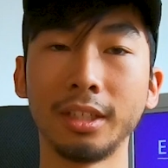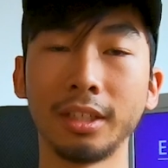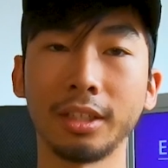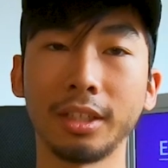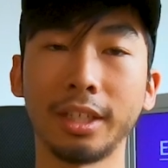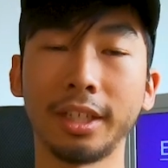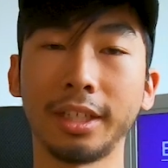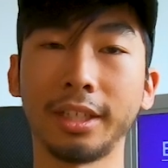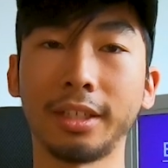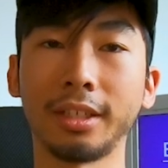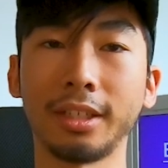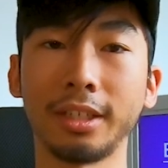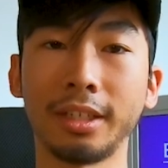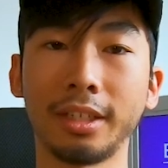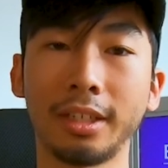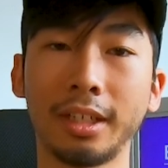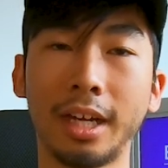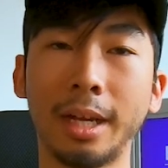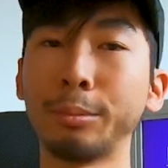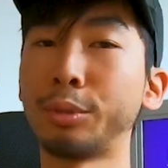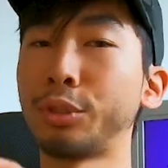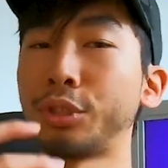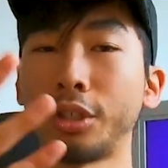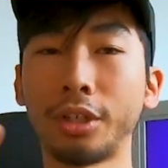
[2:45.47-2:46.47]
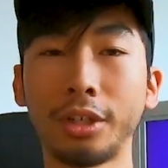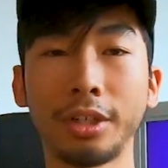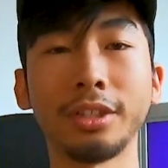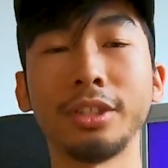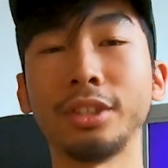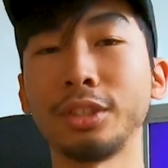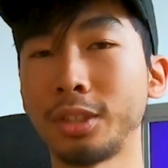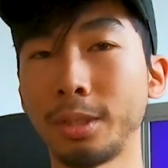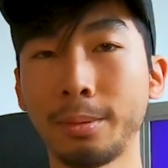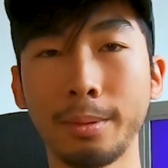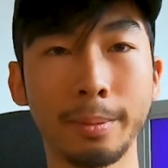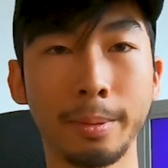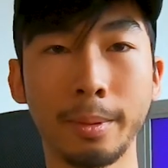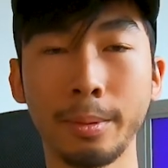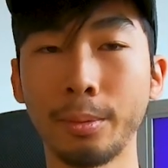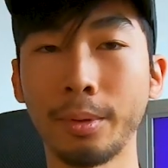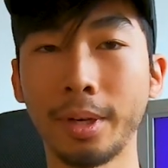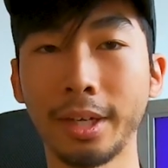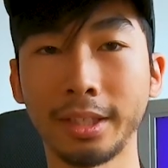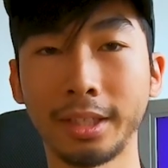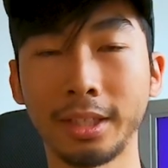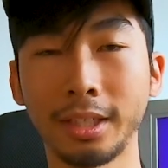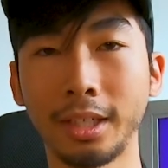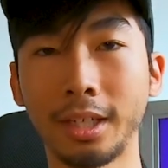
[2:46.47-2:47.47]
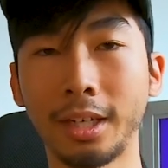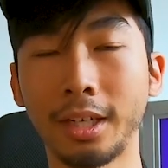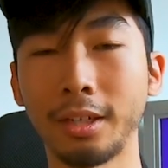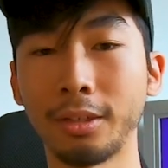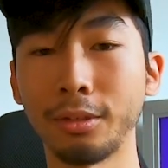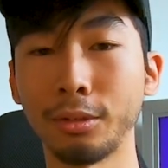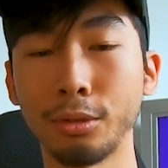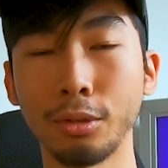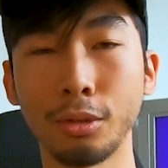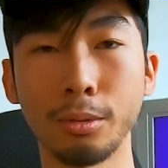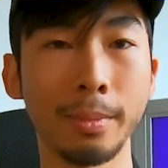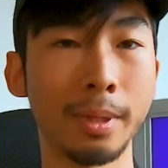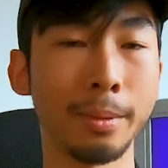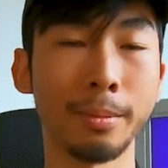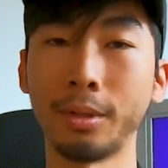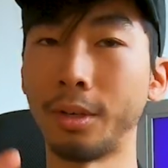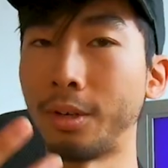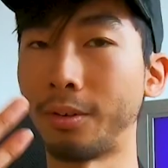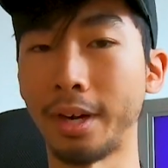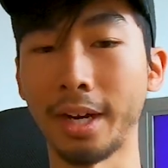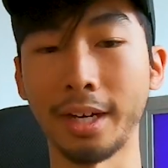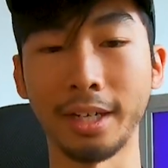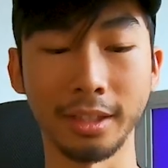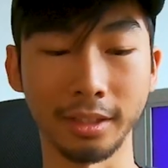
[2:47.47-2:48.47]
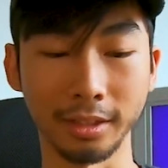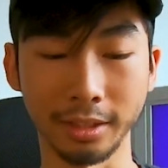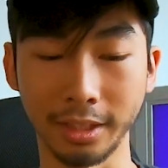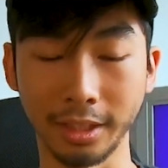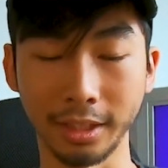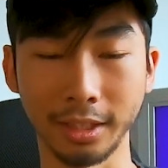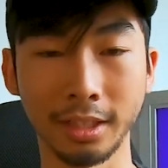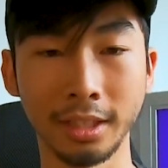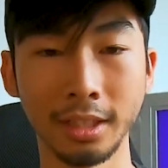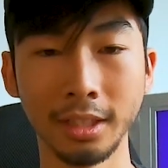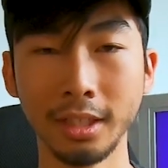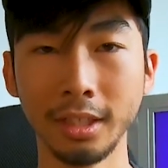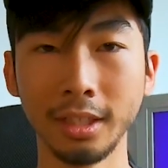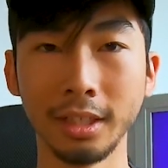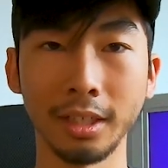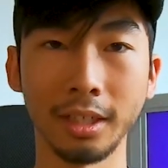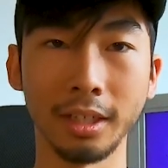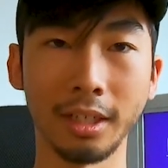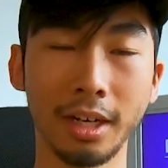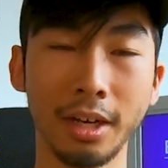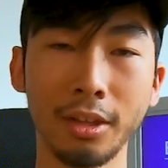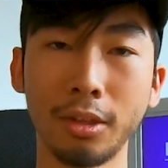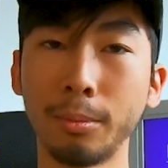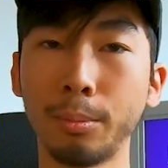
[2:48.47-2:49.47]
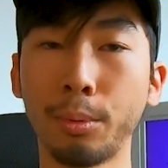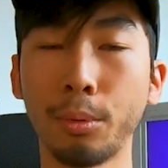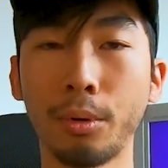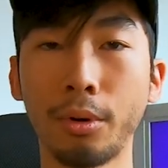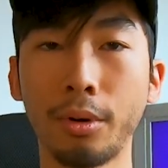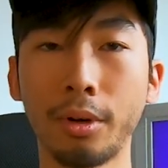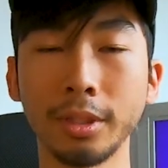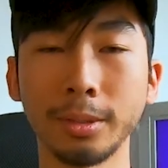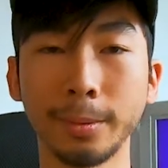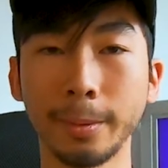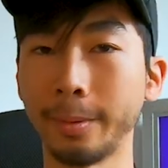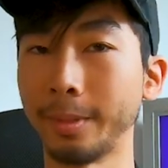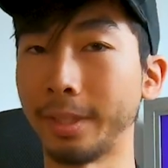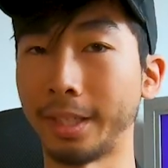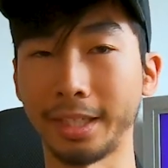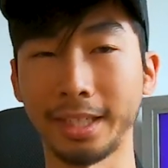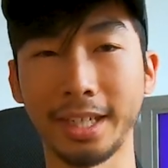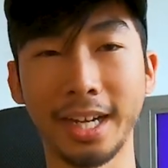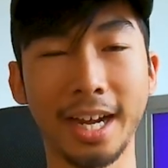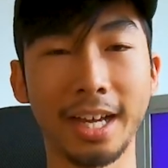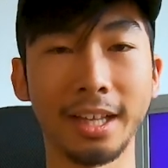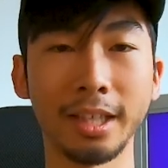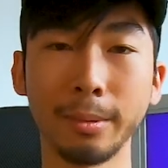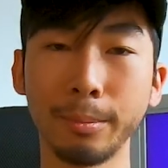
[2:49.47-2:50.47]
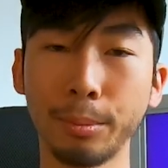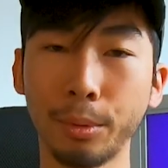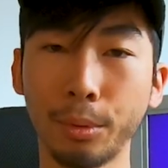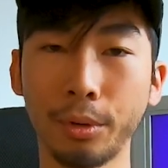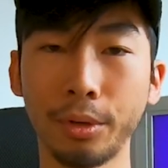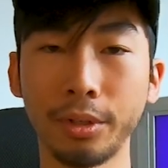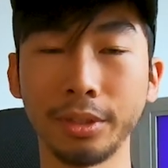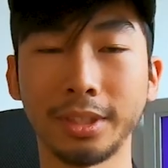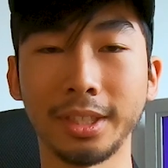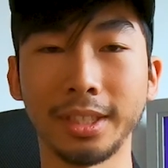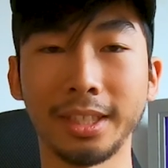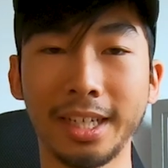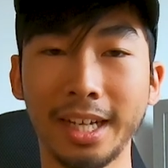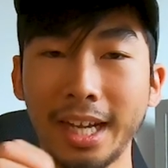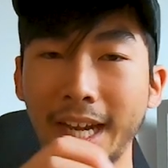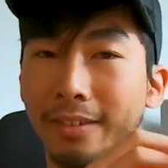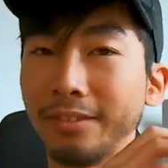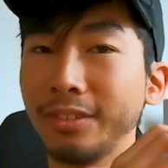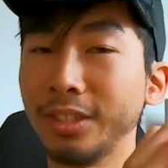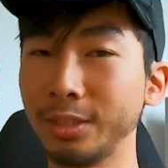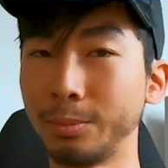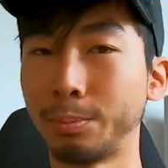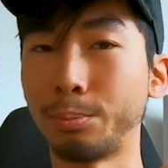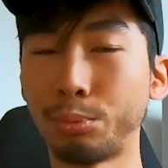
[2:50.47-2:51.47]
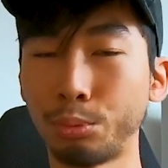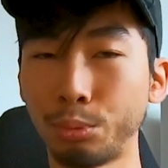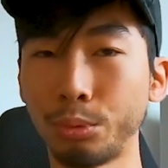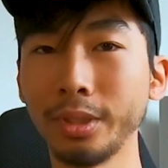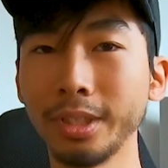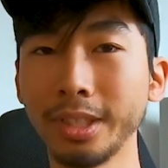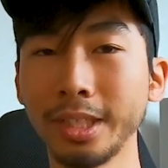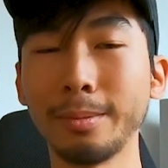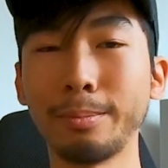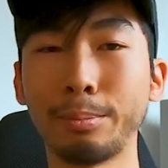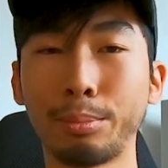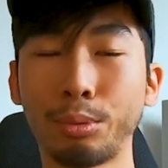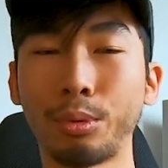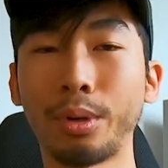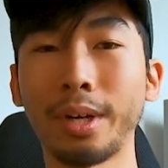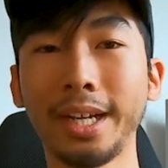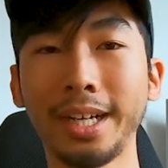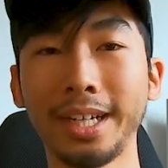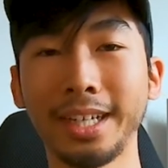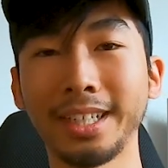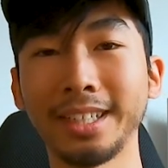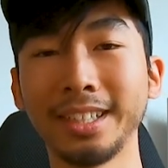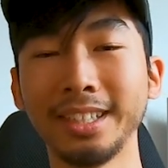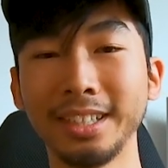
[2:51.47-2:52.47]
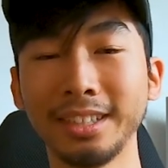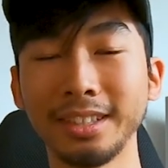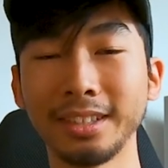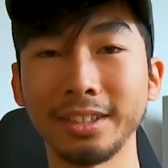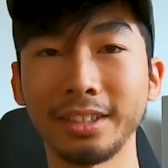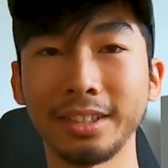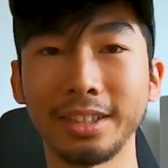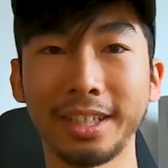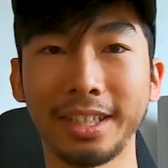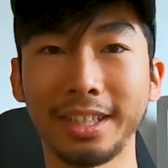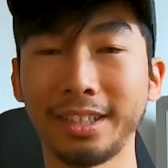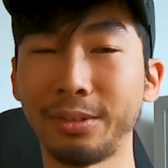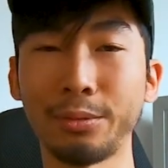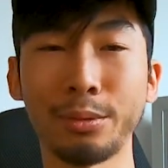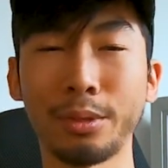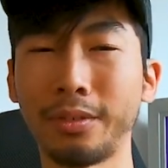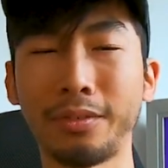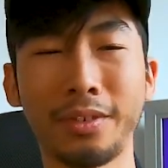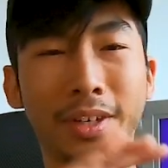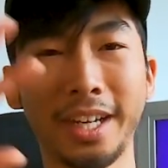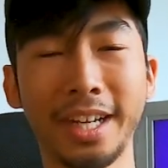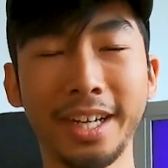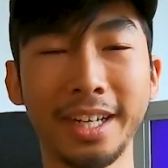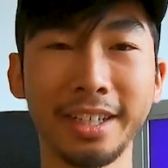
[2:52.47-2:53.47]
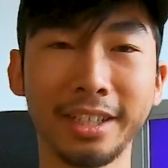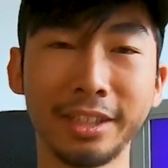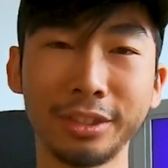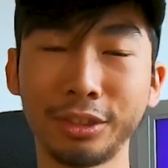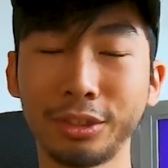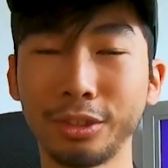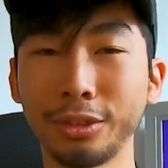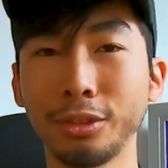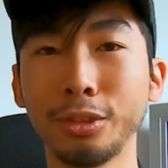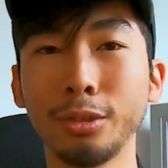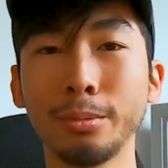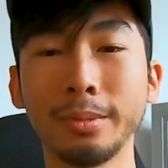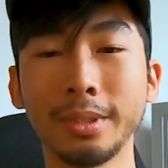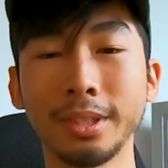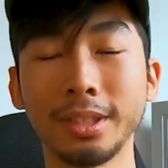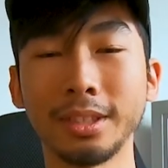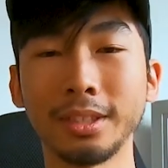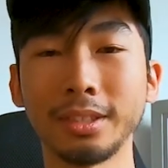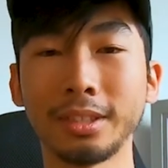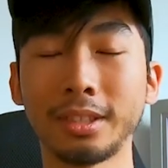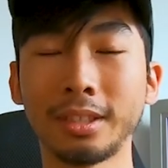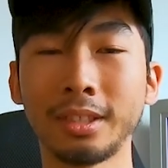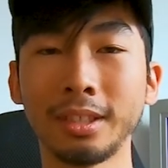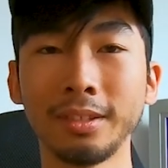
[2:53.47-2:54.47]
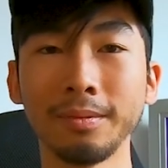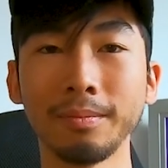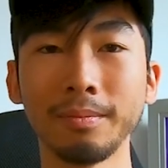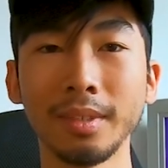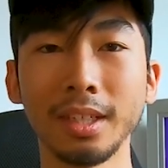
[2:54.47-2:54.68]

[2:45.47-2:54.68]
Like I'm sure there's gonna be people out there who maybe are riding like other boards, maybe like Cali boards, and they have these really bright, like whatever, 800 lumens